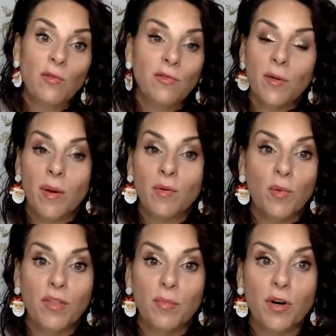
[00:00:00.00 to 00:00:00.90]
remember
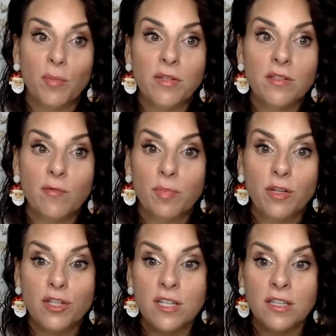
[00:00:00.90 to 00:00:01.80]
what the purpose of
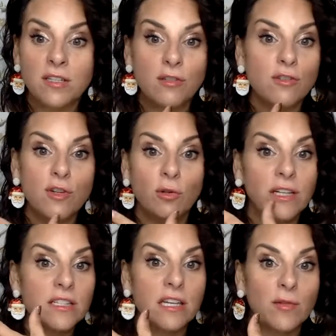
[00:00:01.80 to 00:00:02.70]
purchasing this. There's no like
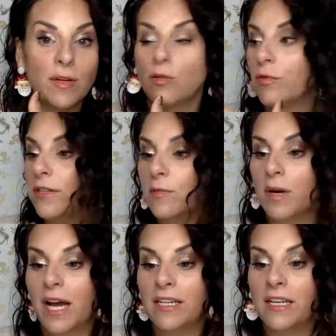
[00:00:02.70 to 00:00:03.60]
sentimental reason
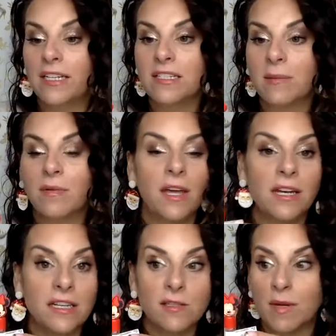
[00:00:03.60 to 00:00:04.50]
behind it, except that
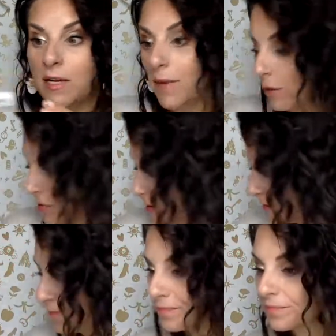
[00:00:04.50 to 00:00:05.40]
it is Minnie Mouse.
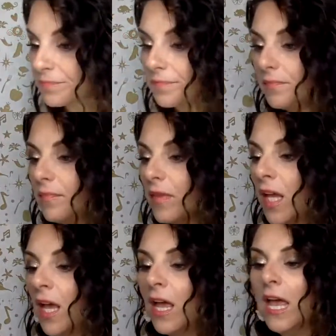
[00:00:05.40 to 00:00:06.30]

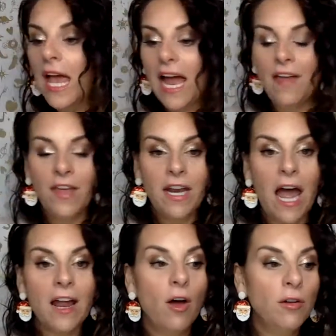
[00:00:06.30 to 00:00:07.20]
And then
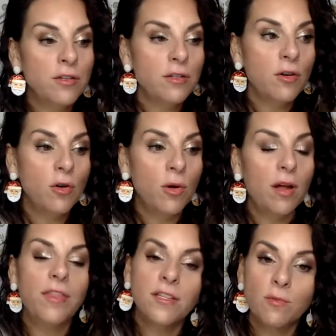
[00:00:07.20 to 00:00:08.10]
I also,
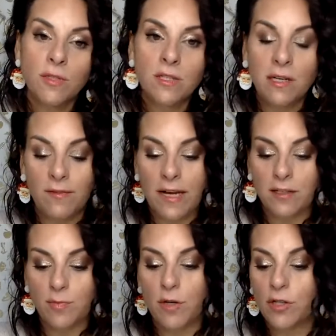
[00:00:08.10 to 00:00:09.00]
this was an
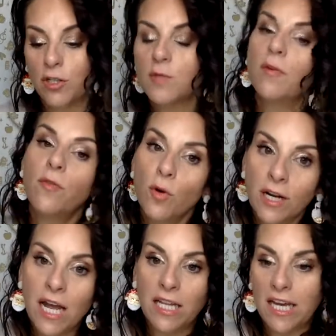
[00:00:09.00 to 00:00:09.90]
advanced purchase before
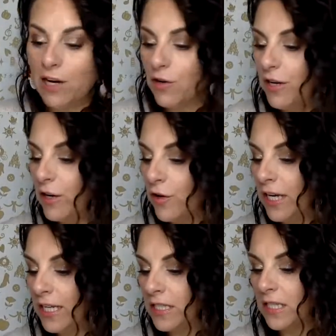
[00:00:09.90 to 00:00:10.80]
Callie had her earring
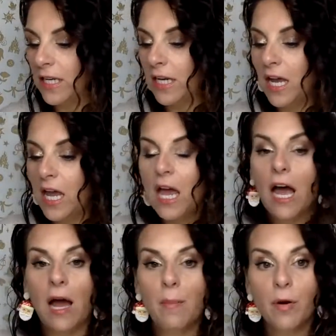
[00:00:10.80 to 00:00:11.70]
incident.
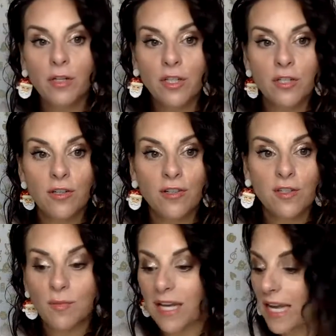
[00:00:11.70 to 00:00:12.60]
I purchased her
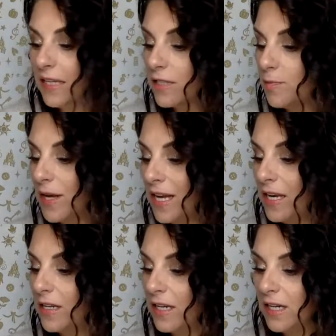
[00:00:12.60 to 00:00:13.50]
some Kate
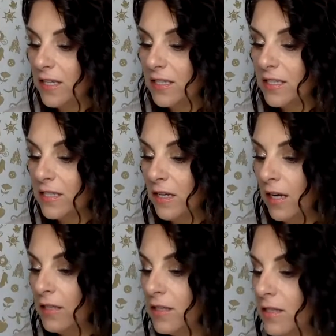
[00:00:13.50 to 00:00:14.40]
Spade
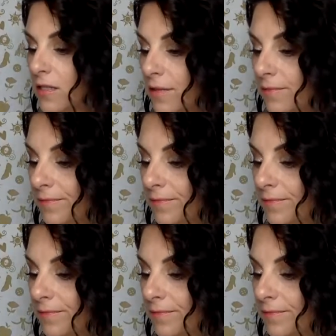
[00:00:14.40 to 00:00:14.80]
studs